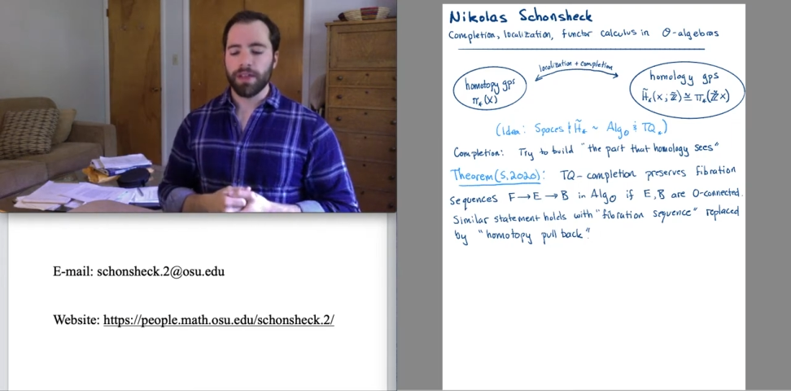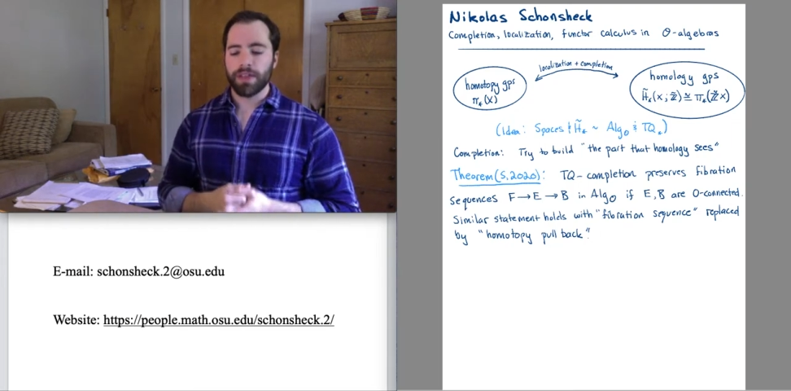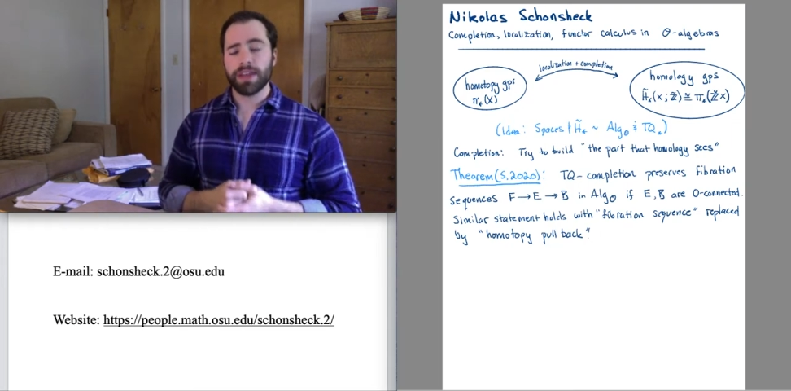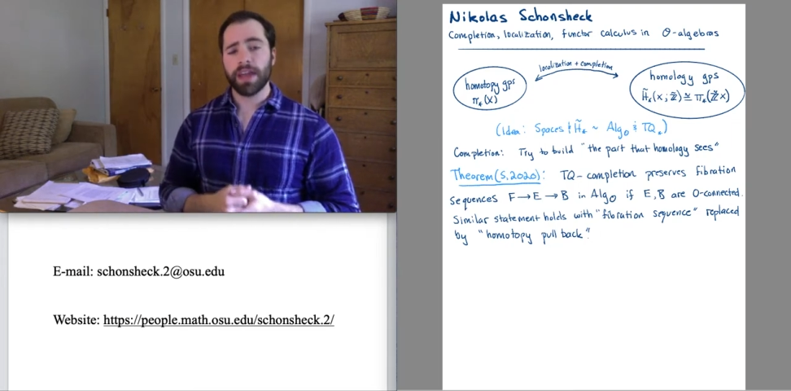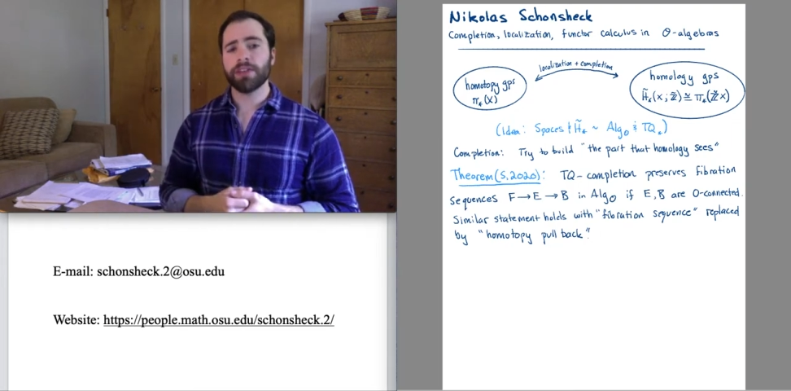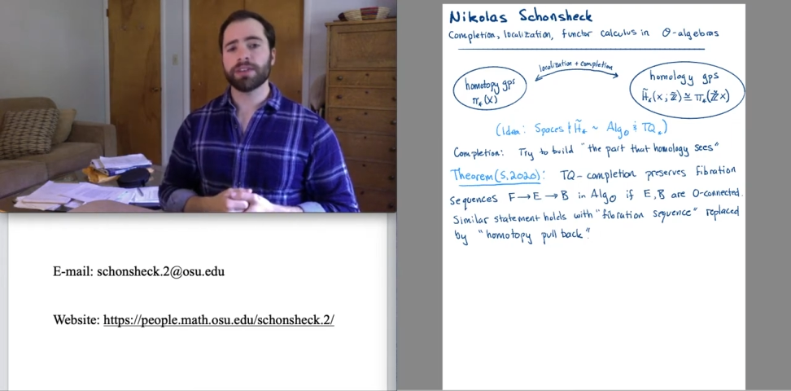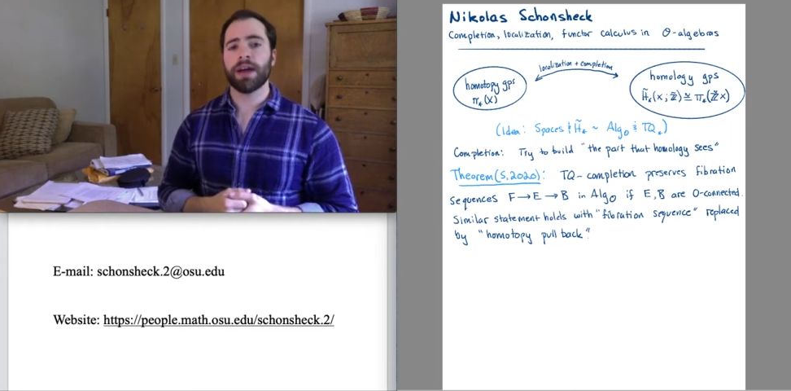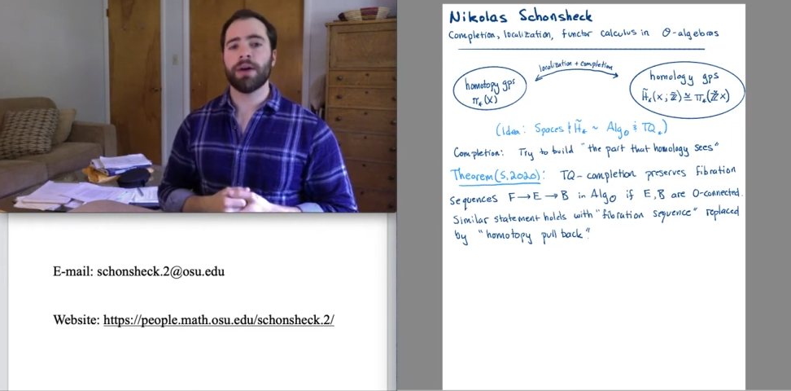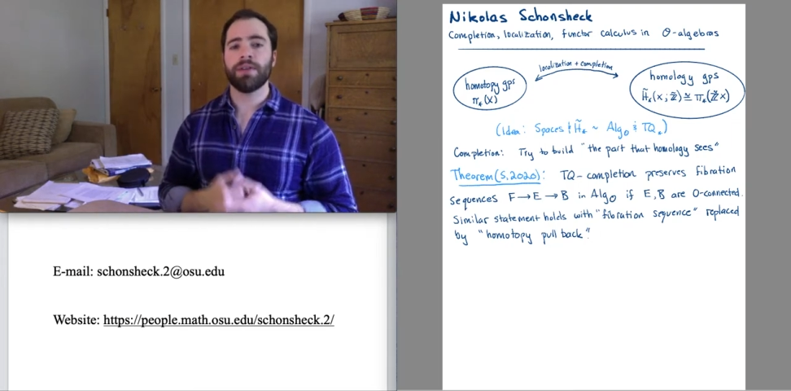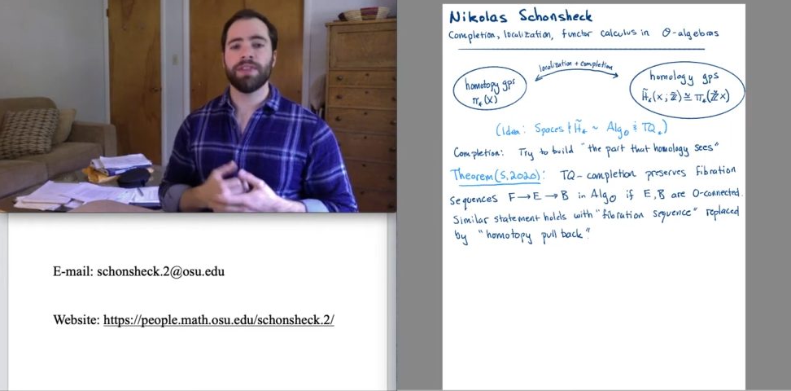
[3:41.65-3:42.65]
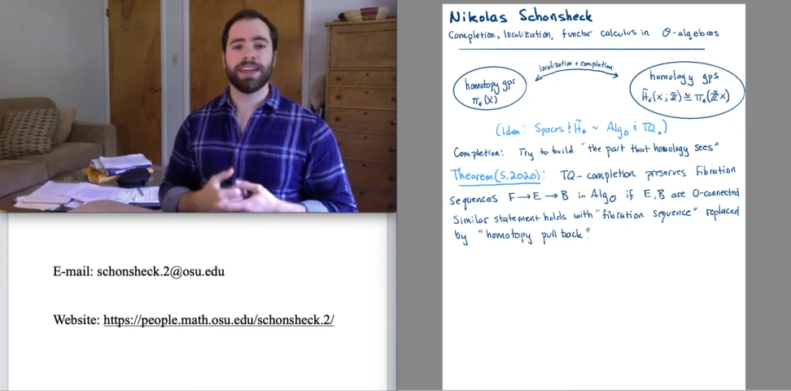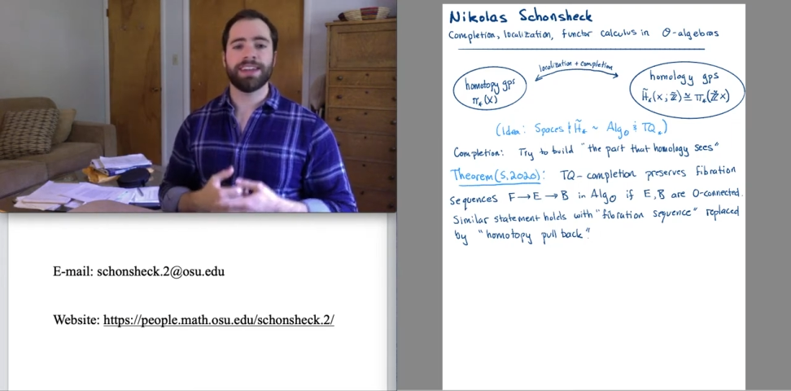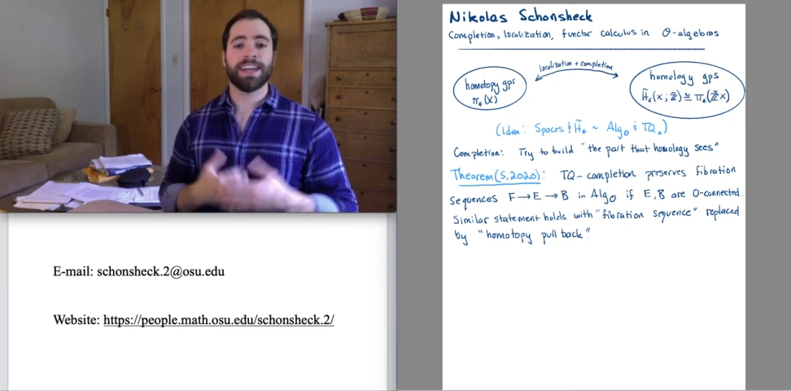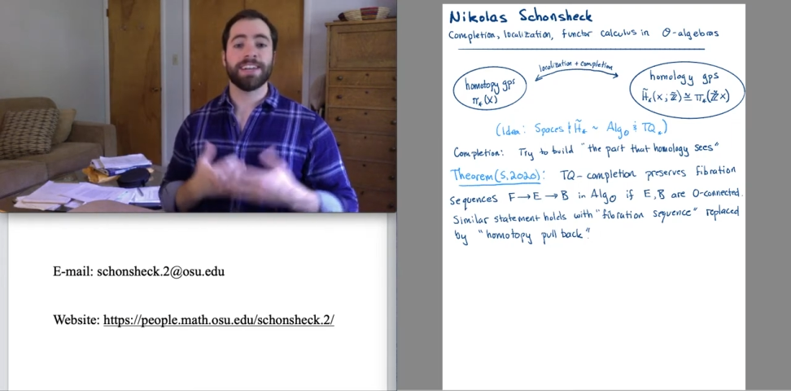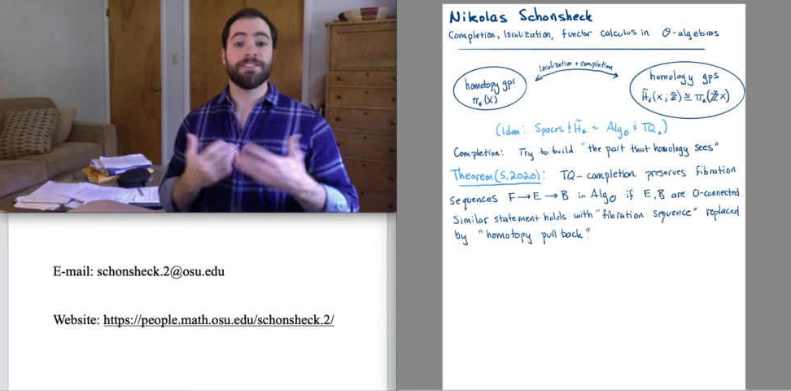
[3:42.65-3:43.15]
the Taylor tower of the
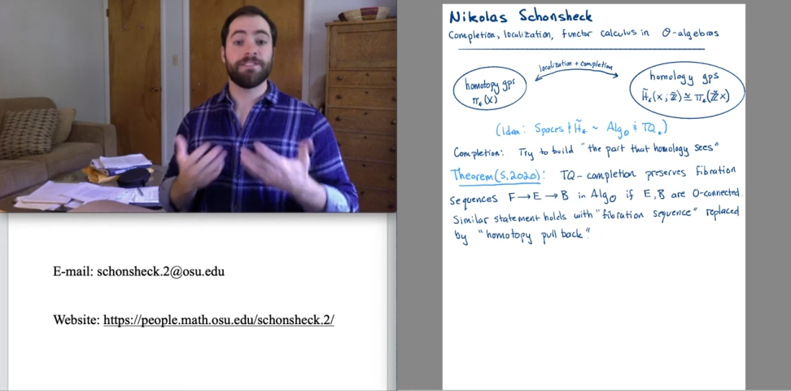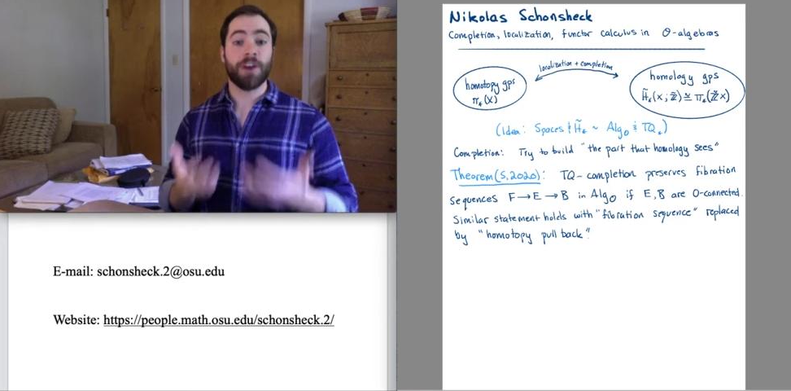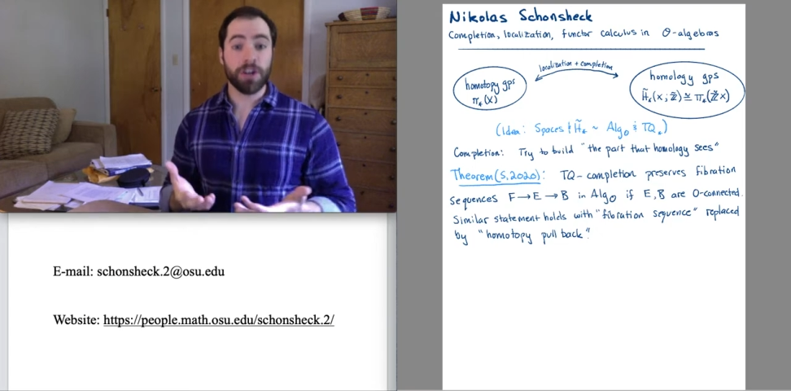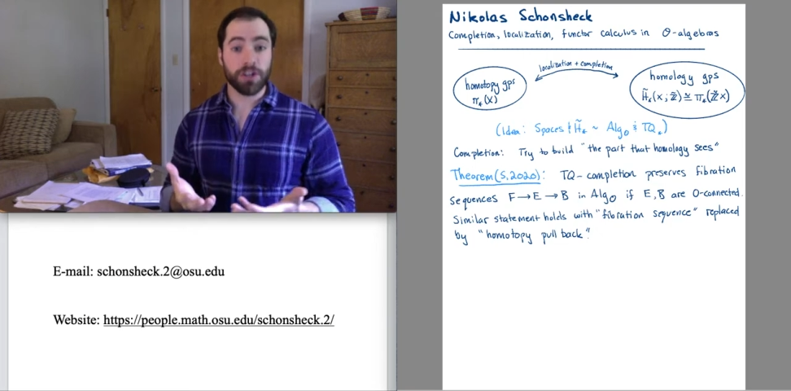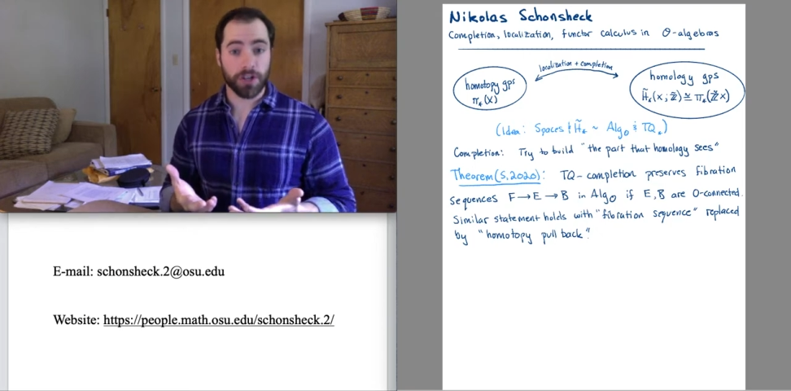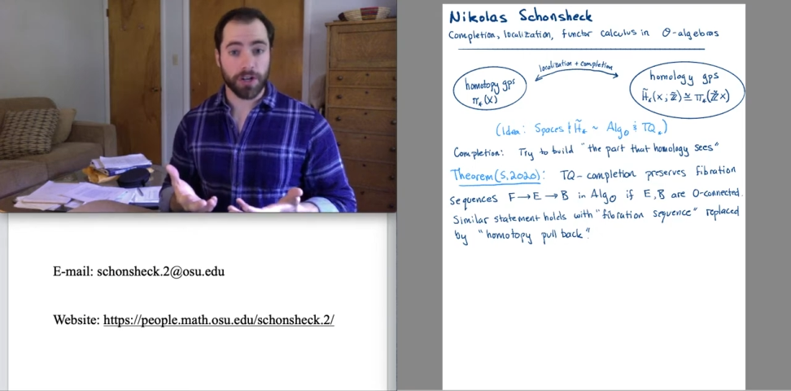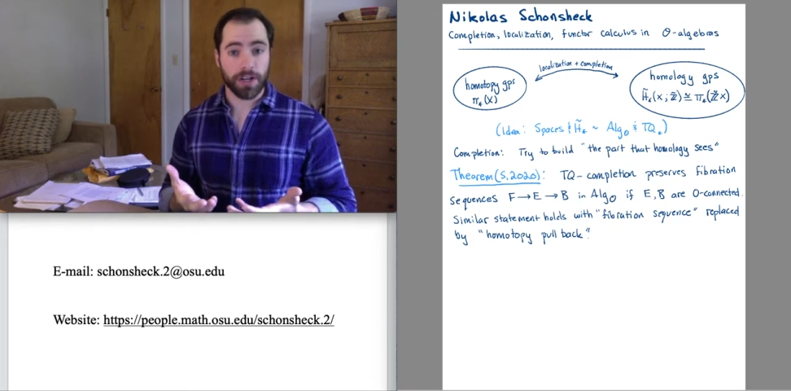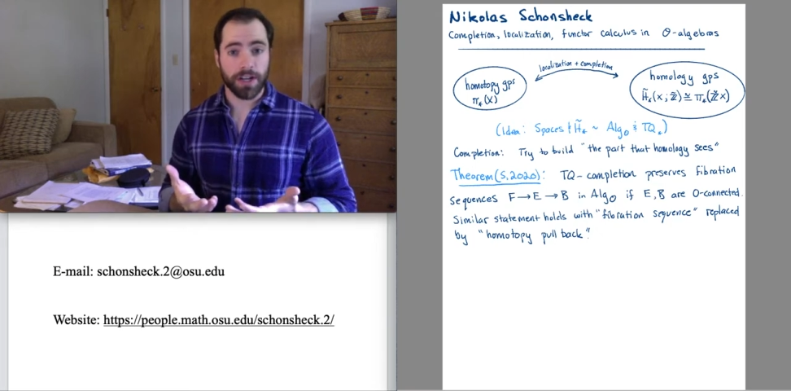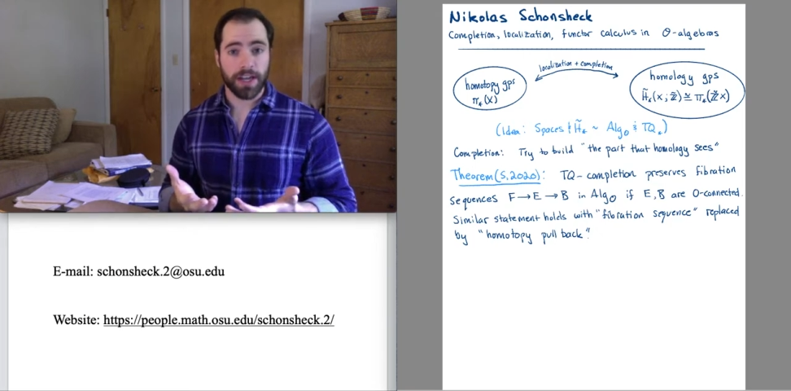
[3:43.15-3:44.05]
identity functor